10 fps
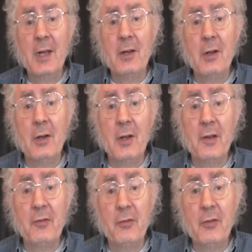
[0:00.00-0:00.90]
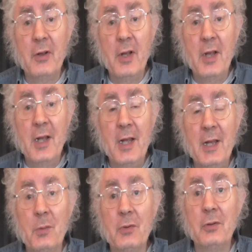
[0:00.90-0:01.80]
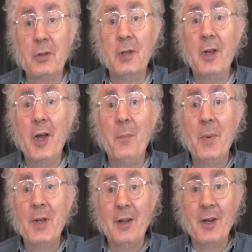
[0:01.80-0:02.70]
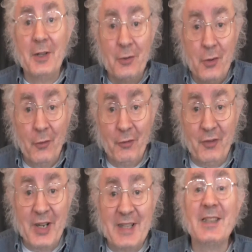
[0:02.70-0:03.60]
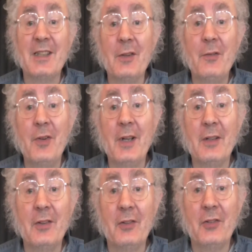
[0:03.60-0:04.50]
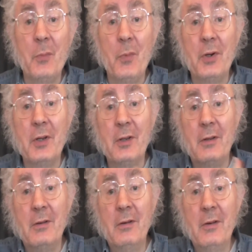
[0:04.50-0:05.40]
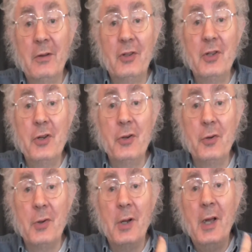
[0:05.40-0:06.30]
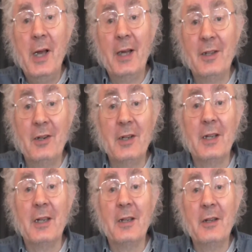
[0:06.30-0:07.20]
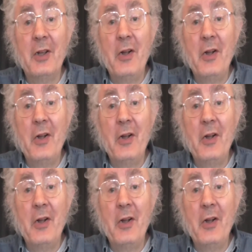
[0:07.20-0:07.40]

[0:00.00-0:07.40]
in her life. It was a bit like not facing the fact that someone she knew had died,